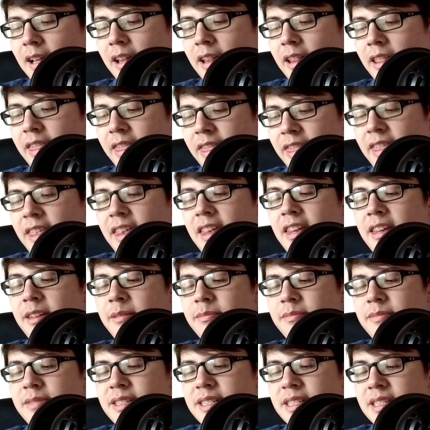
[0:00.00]

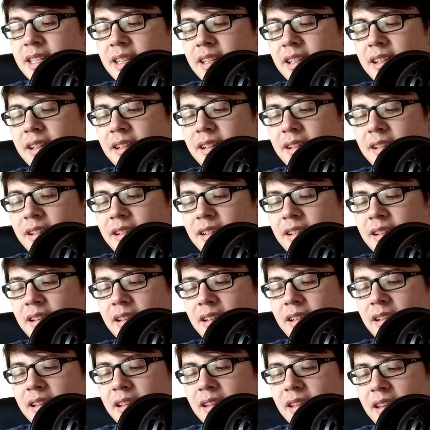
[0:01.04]
Themes
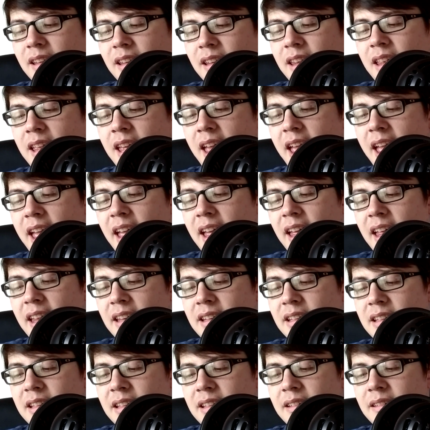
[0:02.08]

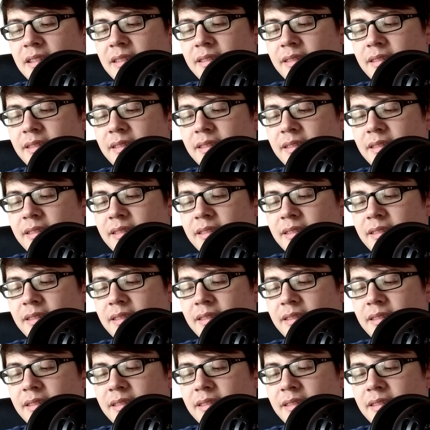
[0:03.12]
can...